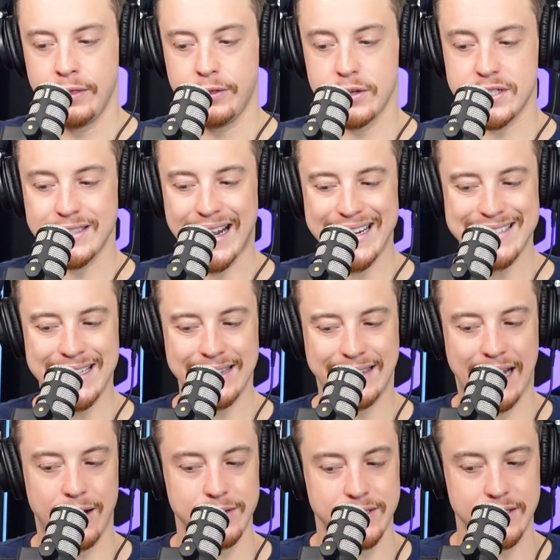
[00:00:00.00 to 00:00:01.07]
there's
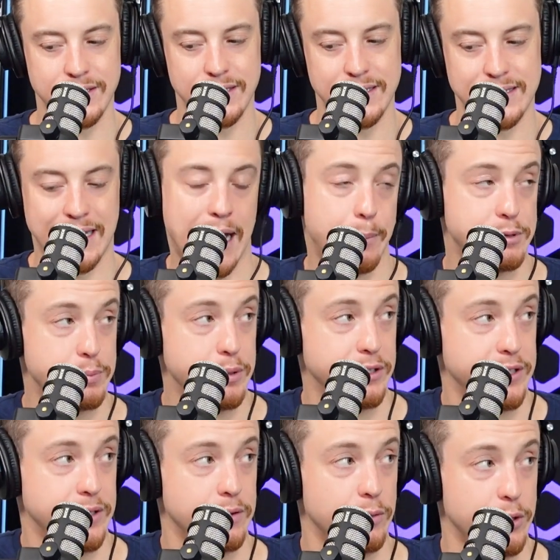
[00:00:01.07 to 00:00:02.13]
19,000 dApps
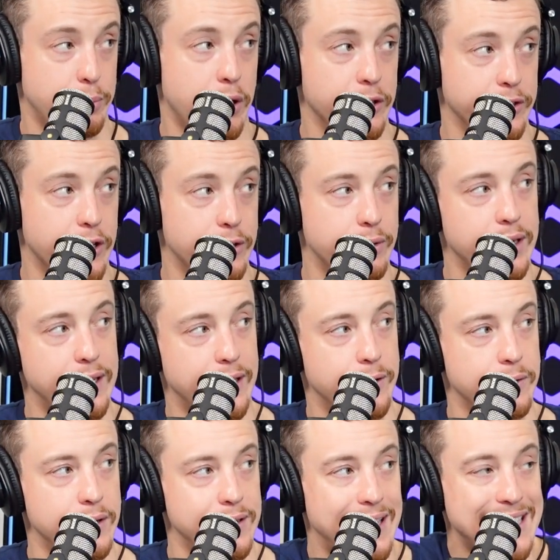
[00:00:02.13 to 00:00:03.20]
building with Polygon right
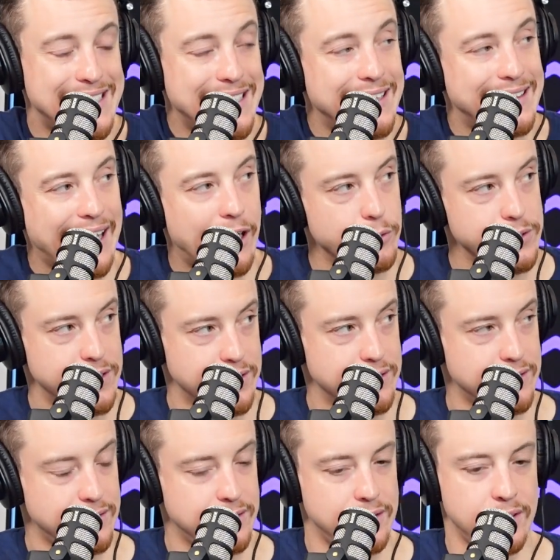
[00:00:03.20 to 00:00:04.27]
now, 19,000.